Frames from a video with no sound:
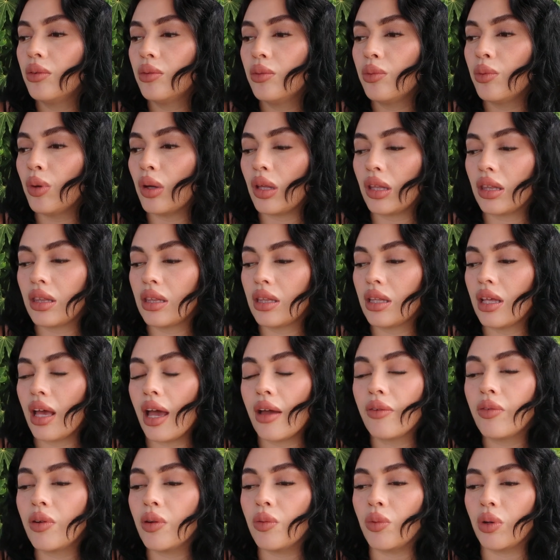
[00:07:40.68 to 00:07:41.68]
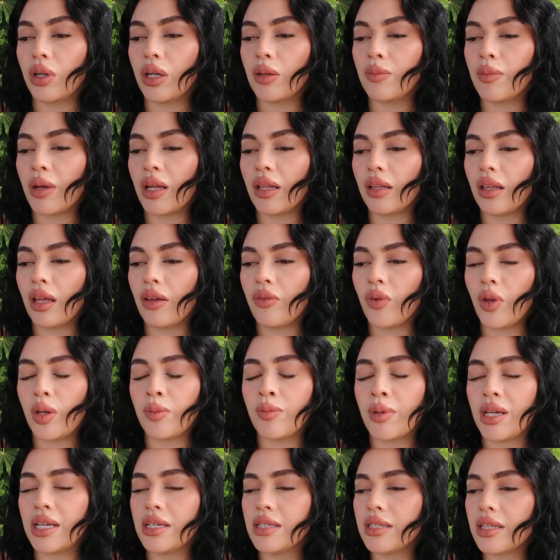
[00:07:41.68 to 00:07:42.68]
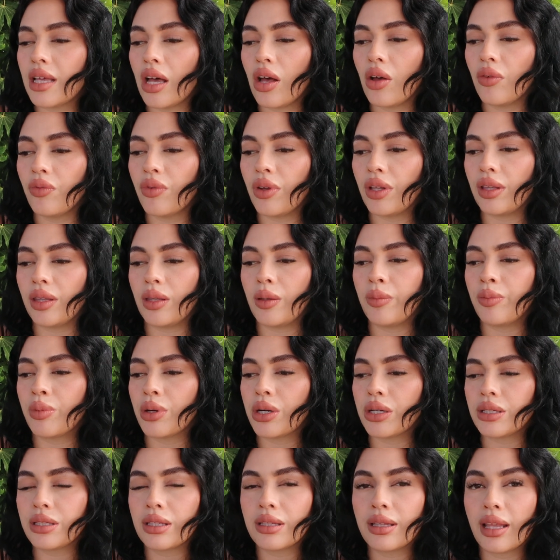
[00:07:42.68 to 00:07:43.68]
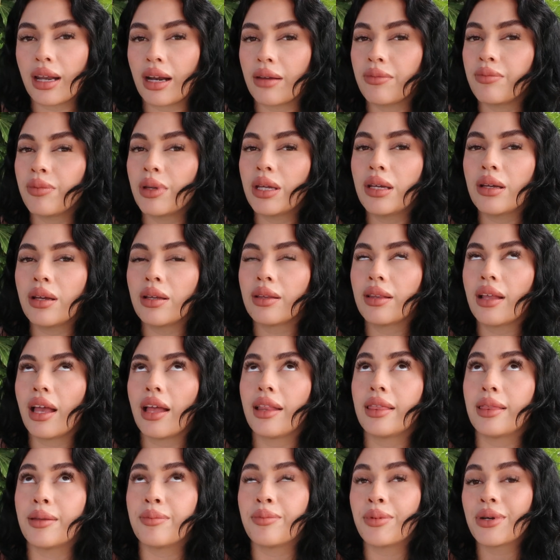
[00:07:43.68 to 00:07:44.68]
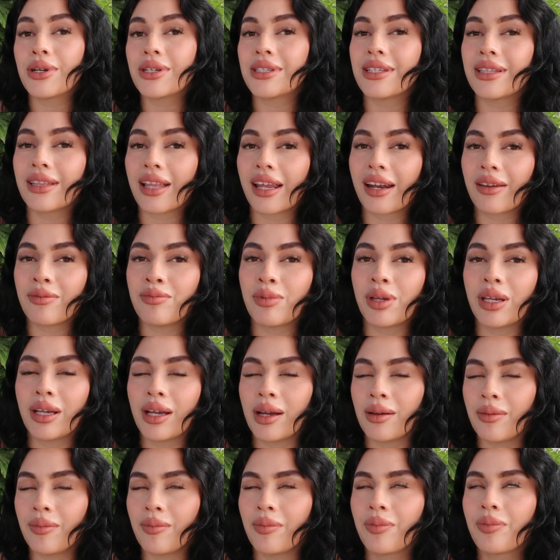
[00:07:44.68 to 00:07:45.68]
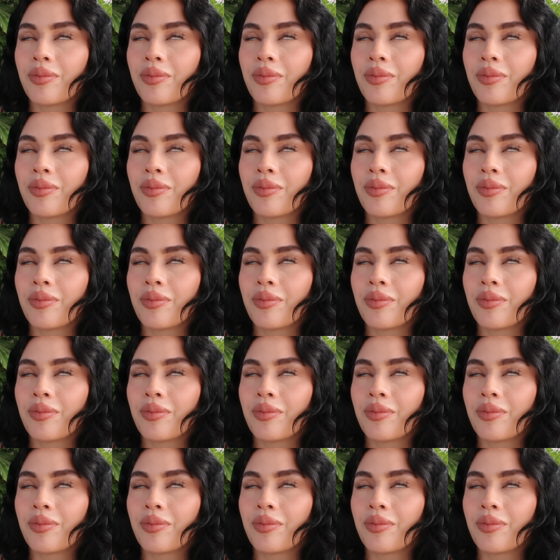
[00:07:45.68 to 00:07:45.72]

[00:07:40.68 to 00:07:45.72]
with everyone in my life and myself and the person that I've been and the person that I've become